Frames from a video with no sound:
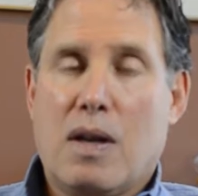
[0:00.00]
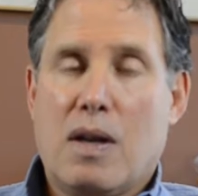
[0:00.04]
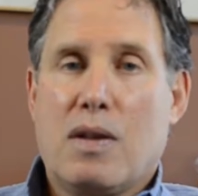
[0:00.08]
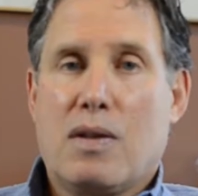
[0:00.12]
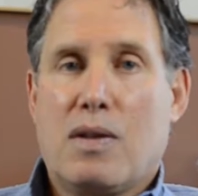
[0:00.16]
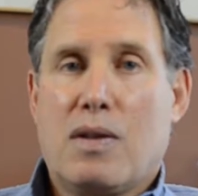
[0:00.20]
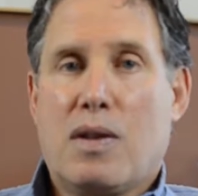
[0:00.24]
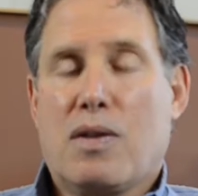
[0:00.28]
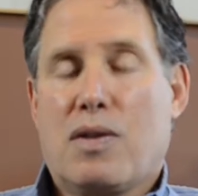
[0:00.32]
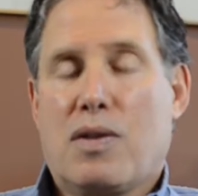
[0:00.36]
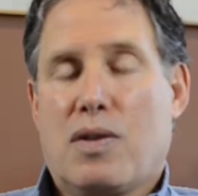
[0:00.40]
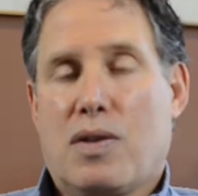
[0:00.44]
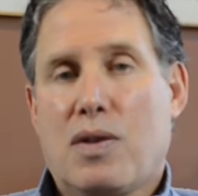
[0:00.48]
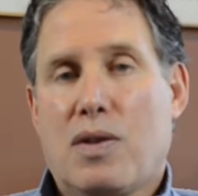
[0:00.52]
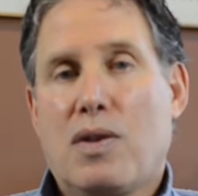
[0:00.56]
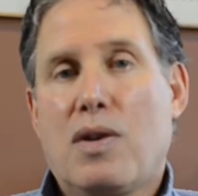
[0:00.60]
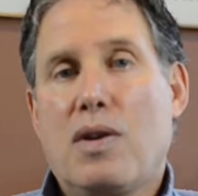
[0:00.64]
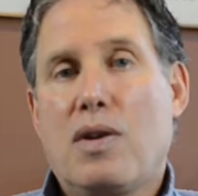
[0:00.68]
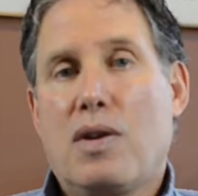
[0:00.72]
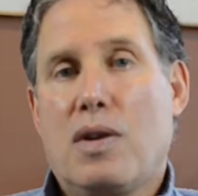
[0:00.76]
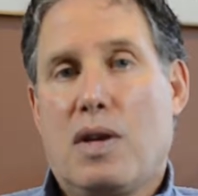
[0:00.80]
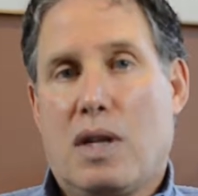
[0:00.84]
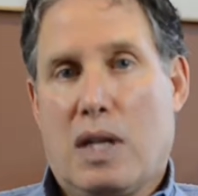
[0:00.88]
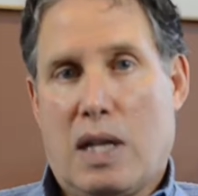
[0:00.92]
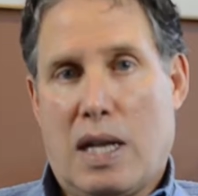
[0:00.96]
The
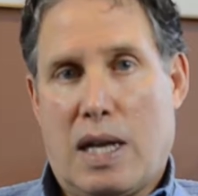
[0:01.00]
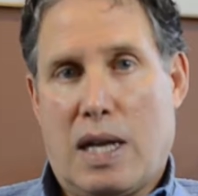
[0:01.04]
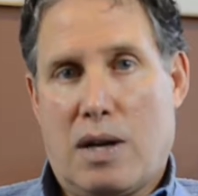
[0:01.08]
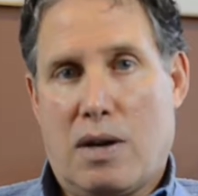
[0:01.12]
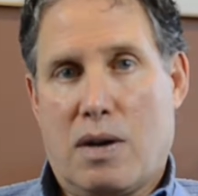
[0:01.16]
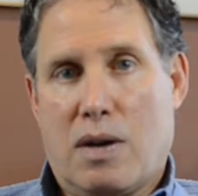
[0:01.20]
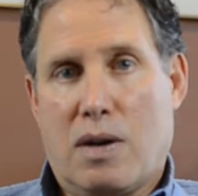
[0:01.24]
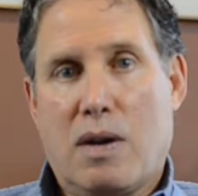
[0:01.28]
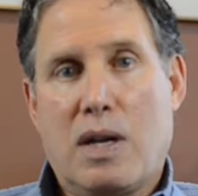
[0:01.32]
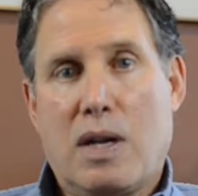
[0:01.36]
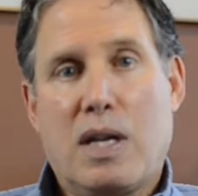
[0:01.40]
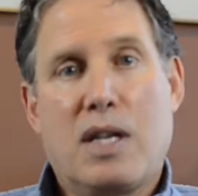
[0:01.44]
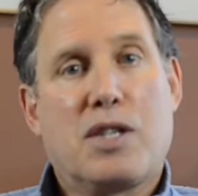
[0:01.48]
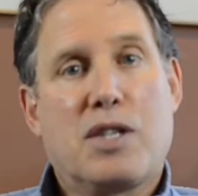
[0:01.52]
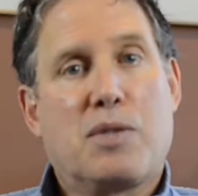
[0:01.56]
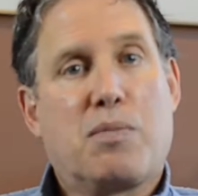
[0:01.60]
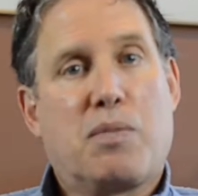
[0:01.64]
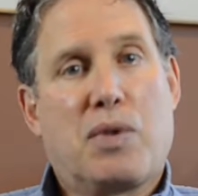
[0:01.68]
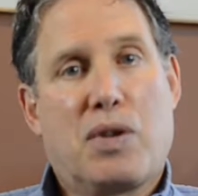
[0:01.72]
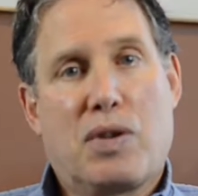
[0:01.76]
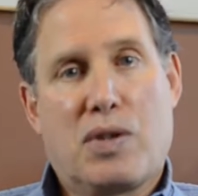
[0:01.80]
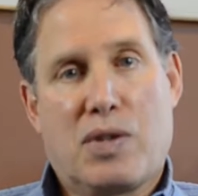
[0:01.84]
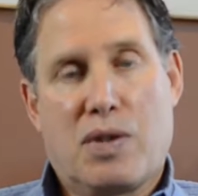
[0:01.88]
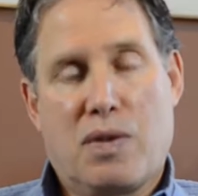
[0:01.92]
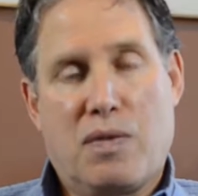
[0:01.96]
third letter is
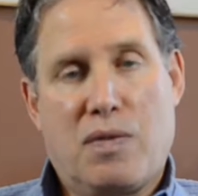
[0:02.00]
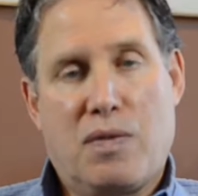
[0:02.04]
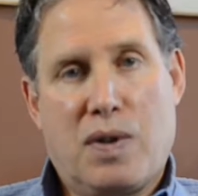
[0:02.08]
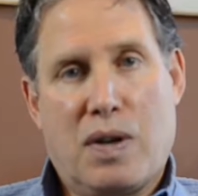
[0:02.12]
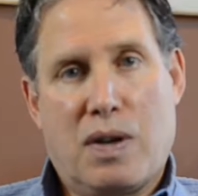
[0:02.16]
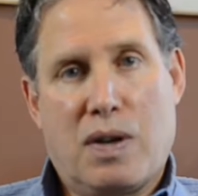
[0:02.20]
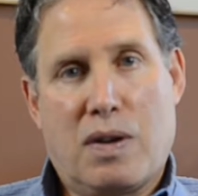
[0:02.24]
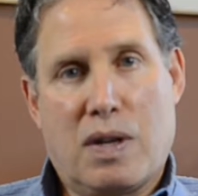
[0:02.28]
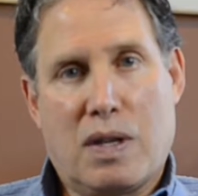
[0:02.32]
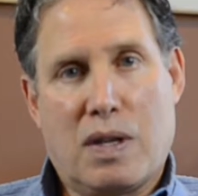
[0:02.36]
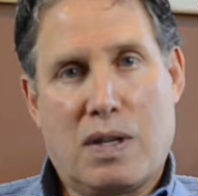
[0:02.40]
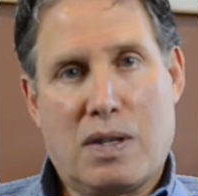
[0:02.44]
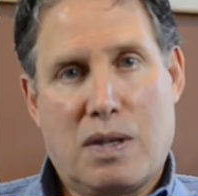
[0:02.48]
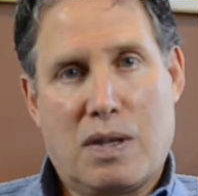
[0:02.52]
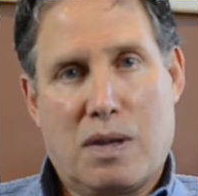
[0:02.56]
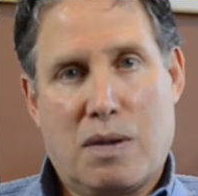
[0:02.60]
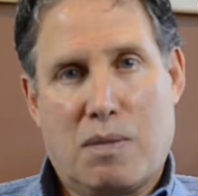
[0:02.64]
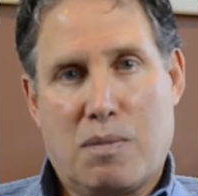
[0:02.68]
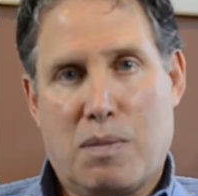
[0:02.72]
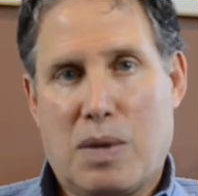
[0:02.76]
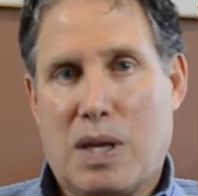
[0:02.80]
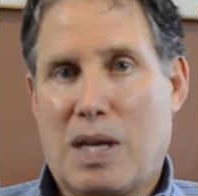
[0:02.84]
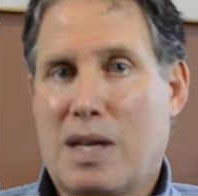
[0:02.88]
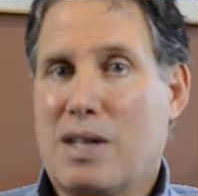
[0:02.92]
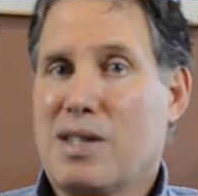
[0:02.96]
perseverance,
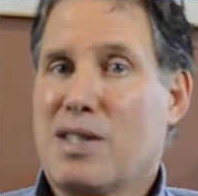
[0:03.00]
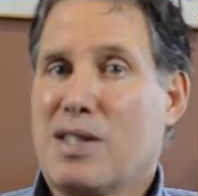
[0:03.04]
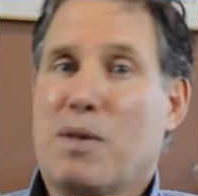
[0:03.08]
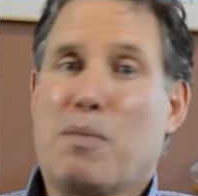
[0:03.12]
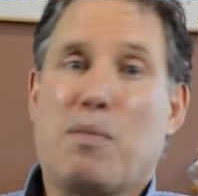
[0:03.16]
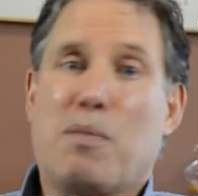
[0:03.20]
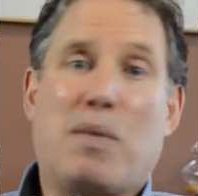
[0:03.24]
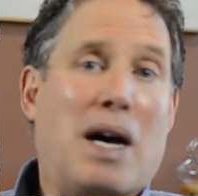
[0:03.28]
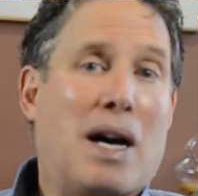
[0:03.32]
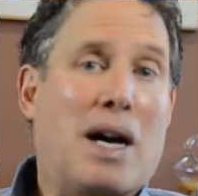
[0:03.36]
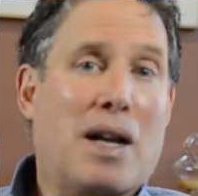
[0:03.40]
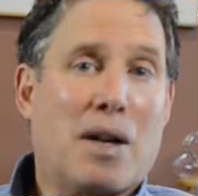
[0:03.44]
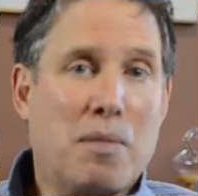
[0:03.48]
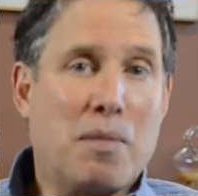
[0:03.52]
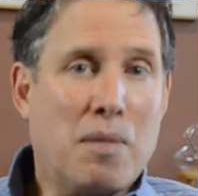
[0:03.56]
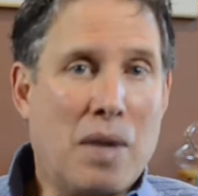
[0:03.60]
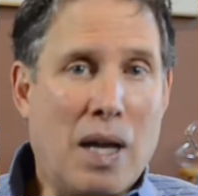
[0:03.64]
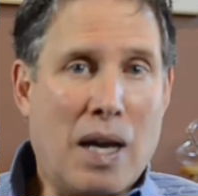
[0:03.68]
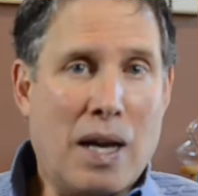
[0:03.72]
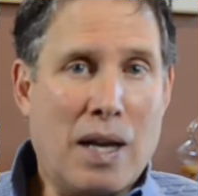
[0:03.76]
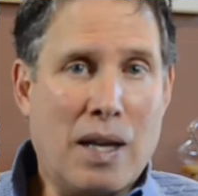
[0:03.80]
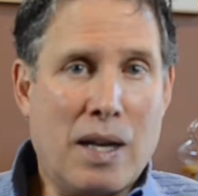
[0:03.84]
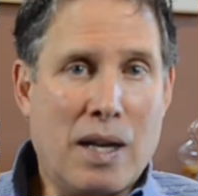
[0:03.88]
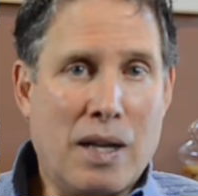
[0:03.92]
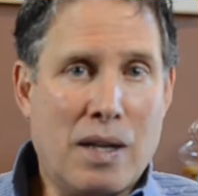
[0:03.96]
because the bottom
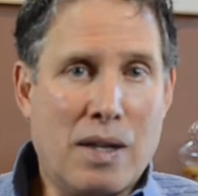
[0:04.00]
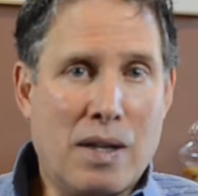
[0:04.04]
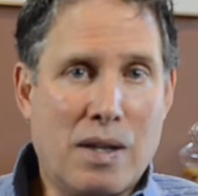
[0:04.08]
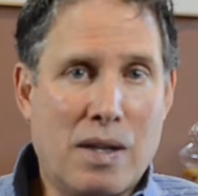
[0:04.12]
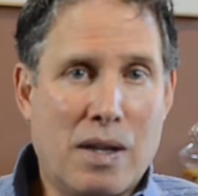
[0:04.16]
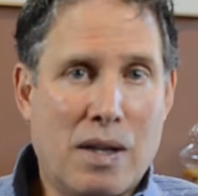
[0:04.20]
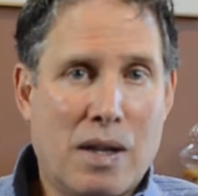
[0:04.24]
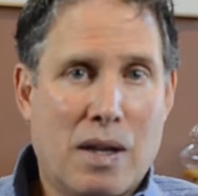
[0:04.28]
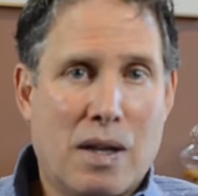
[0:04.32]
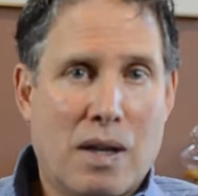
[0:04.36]
line is